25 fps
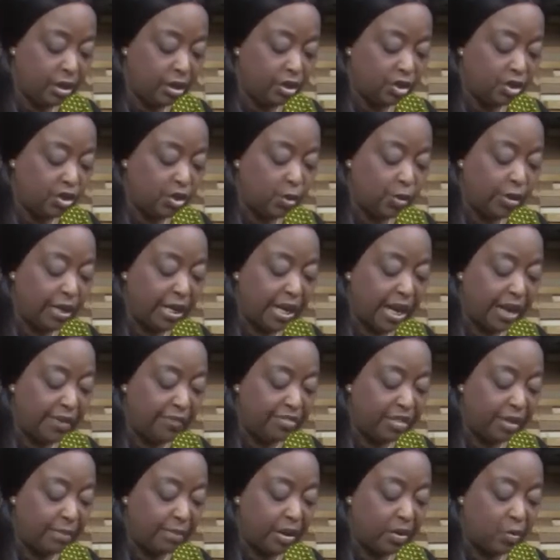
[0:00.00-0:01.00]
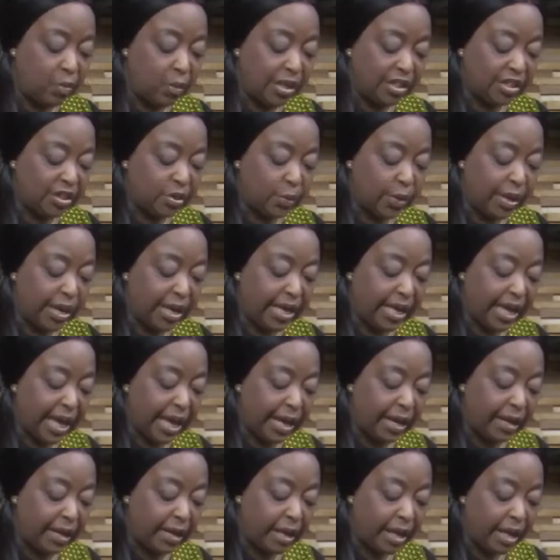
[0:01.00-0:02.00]
So he left them and went away
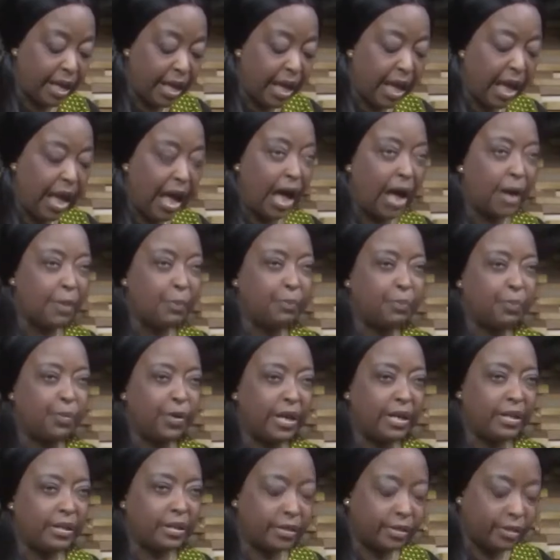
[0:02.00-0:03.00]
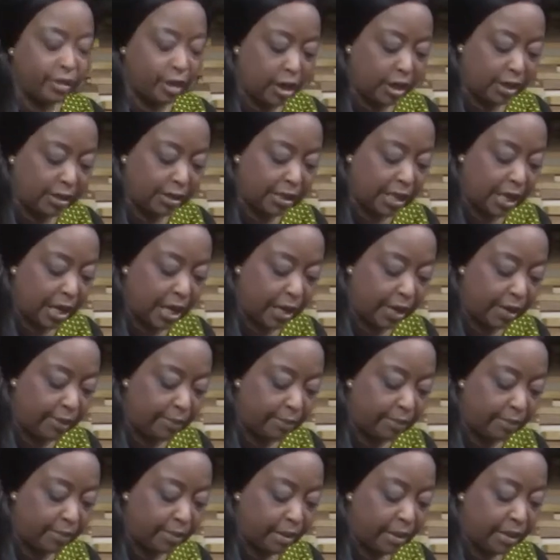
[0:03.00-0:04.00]
again and prayed the third
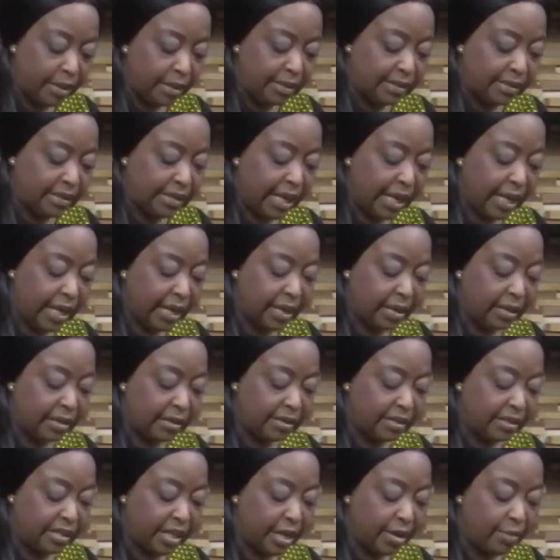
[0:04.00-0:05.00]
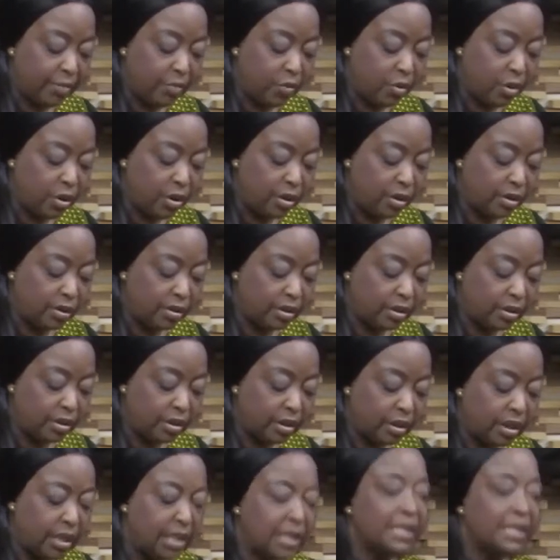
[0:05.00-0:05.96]
time, saying the same words.